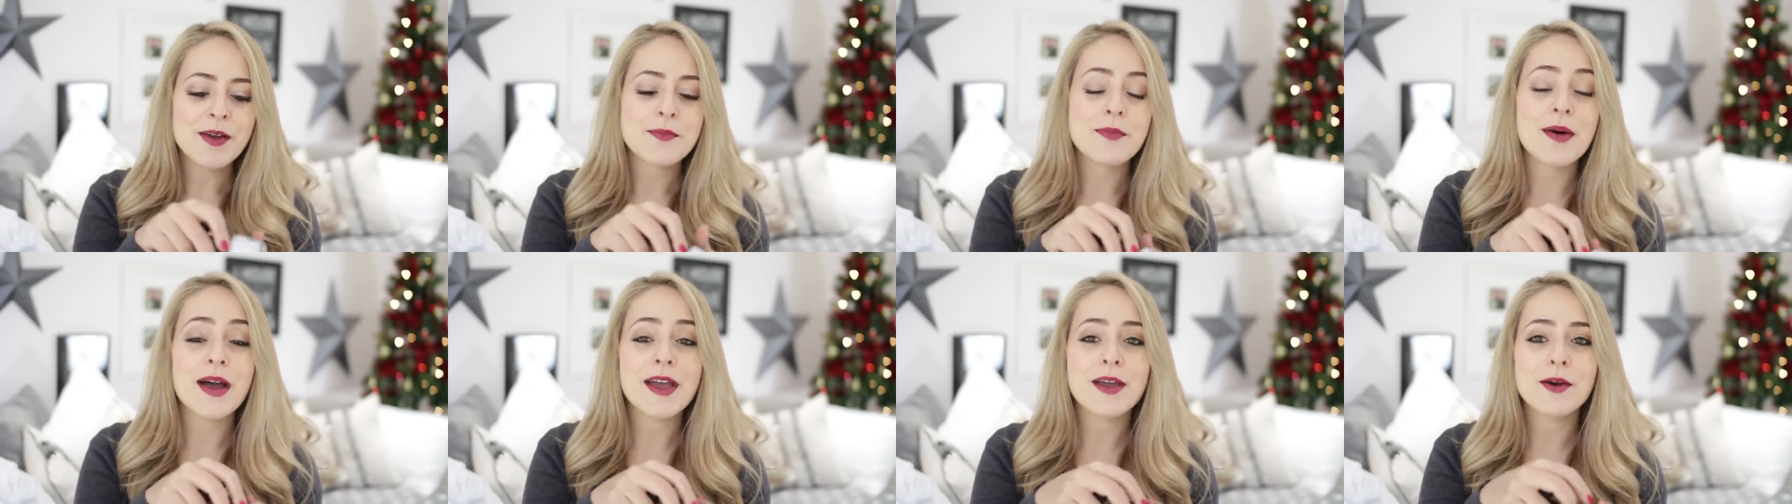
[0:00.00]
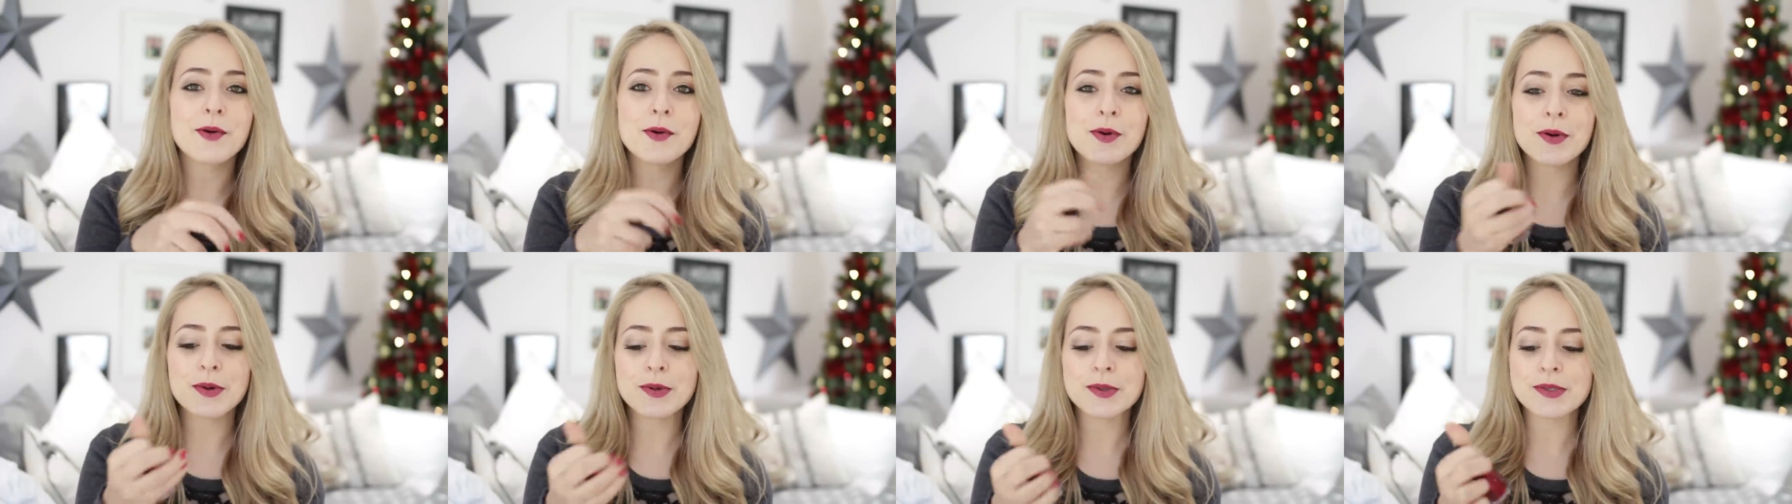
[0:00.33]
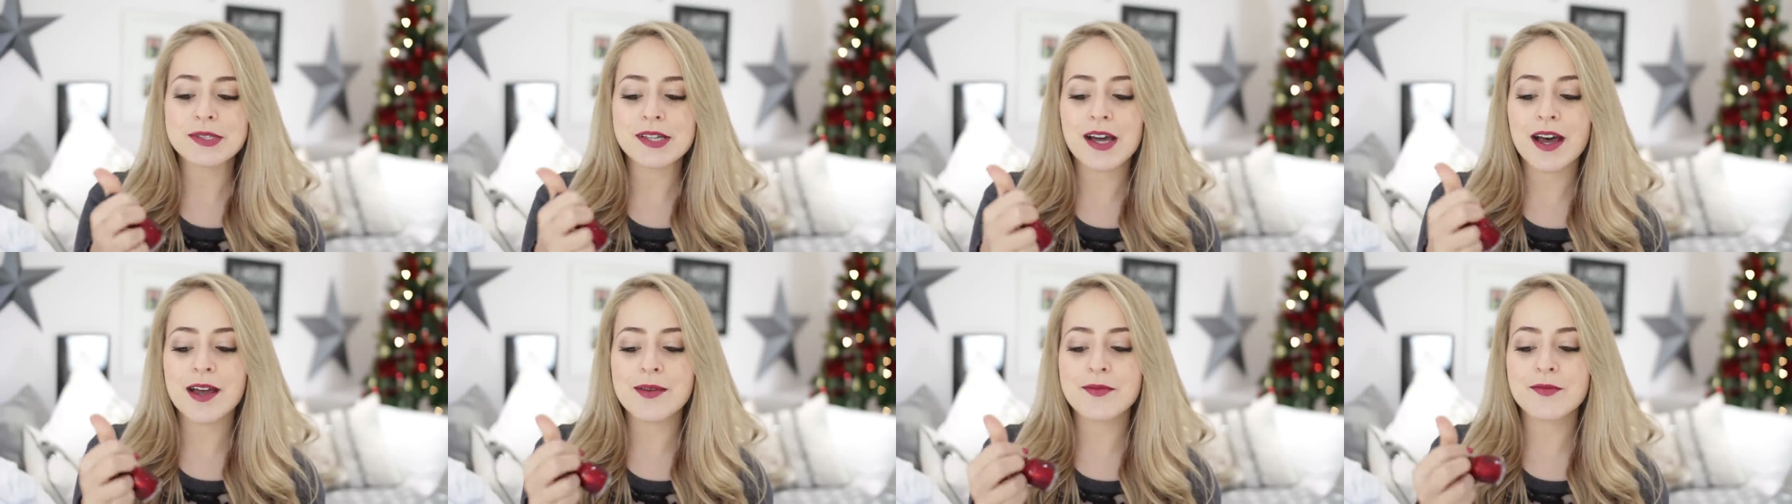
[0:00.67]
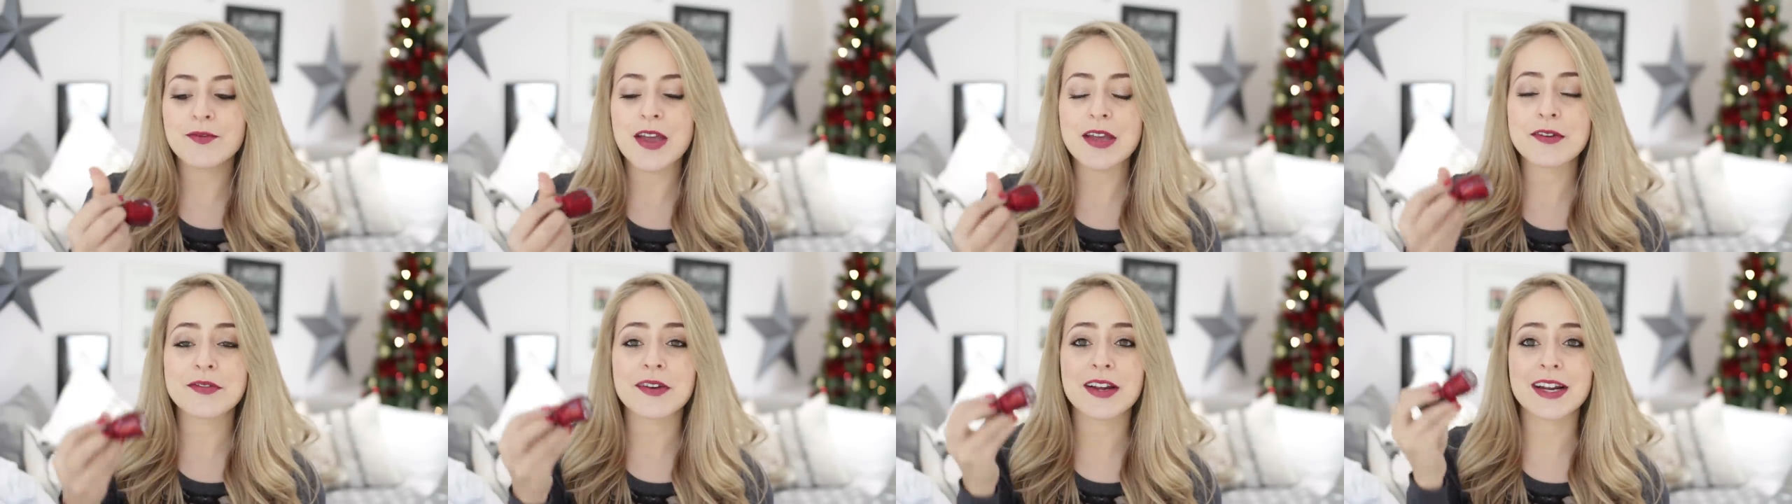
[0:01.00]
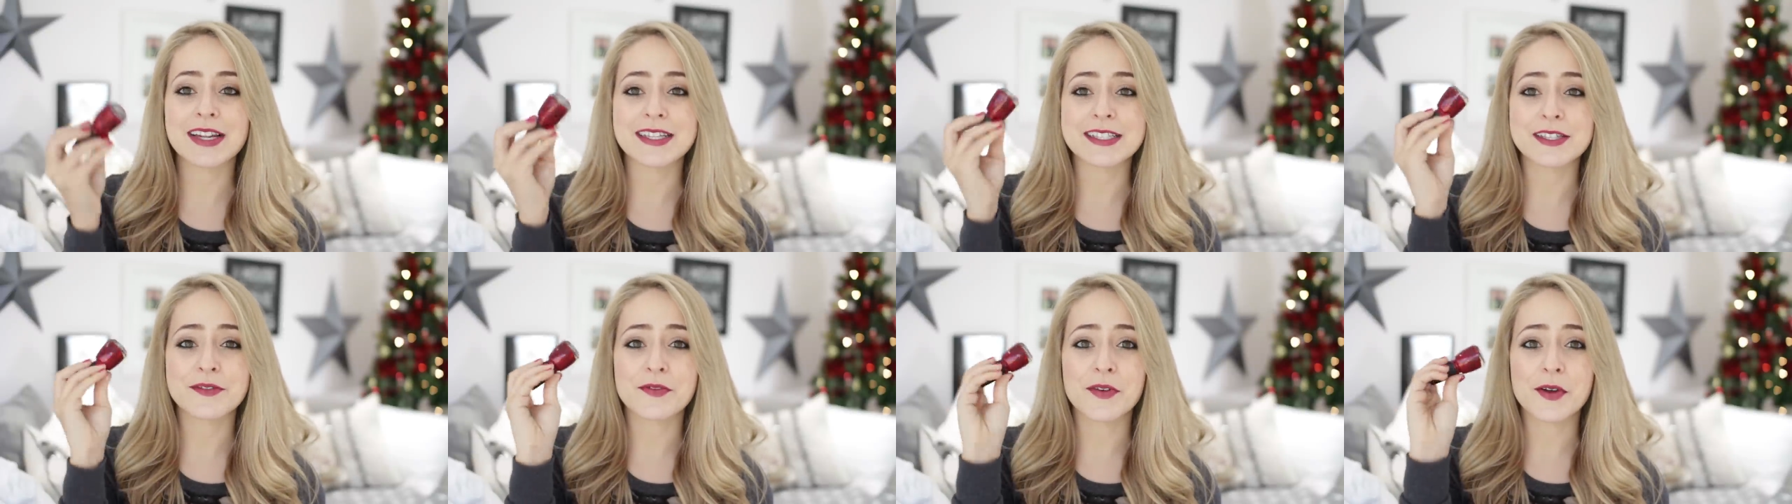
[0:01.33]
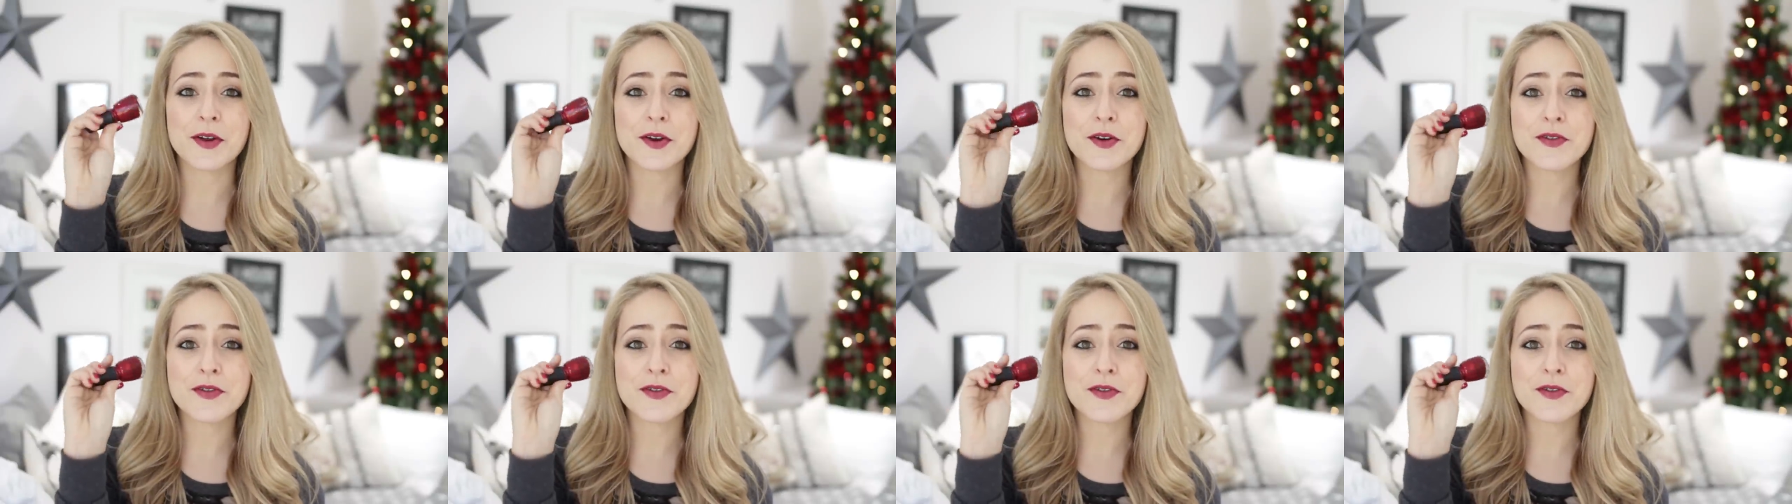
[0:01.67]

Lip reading: My all-time favourite glitter for